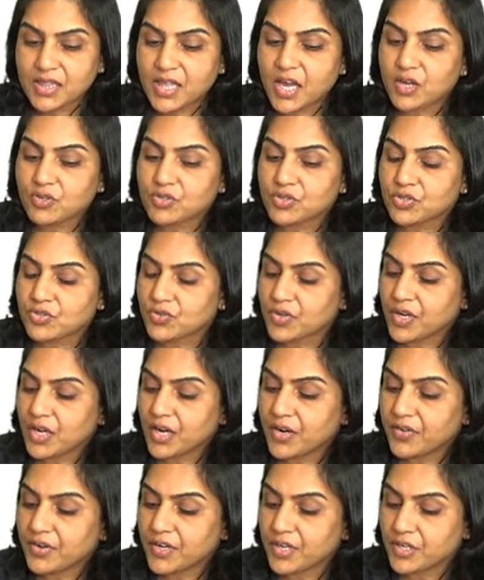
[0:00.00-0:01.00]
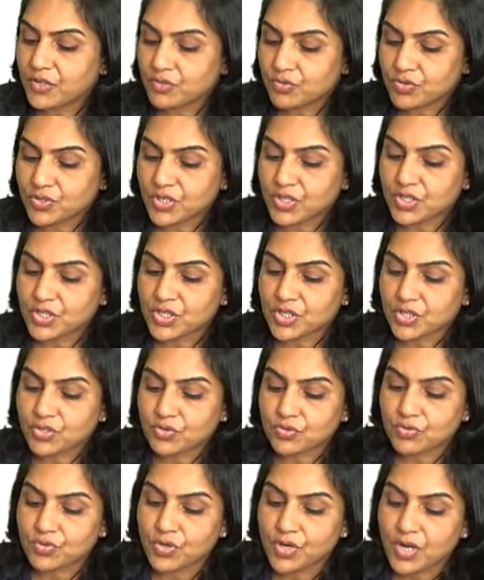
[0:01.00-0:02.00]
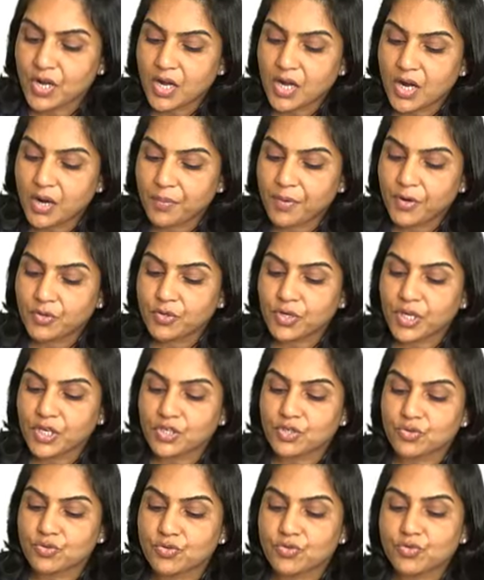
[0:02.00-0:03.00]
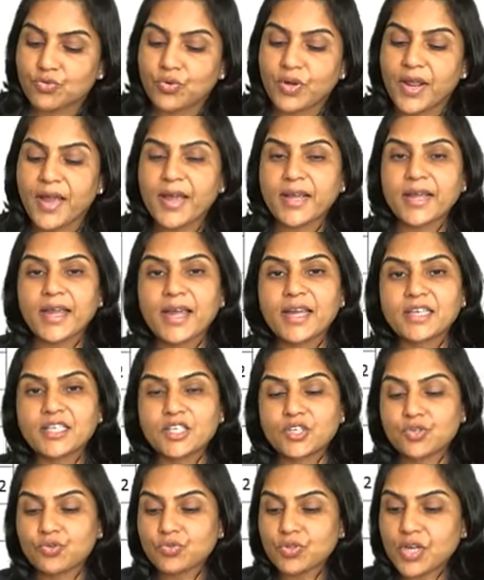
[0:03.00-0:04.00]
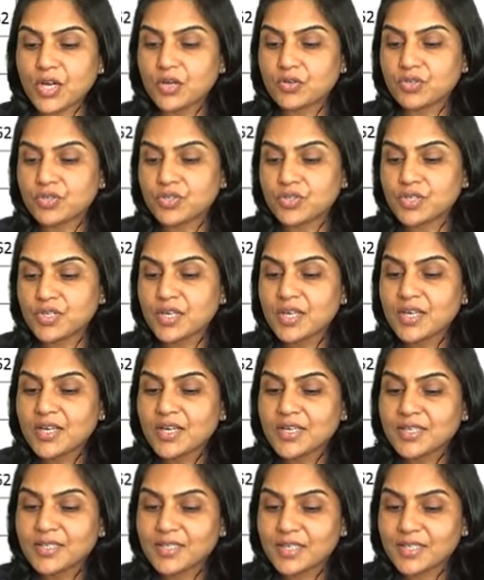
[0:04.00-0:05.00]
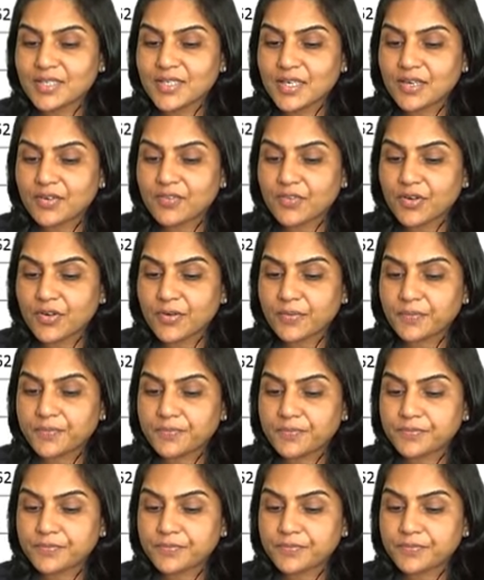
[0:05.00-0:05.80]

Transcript: 1300 into 62, amounting to 2,82,600.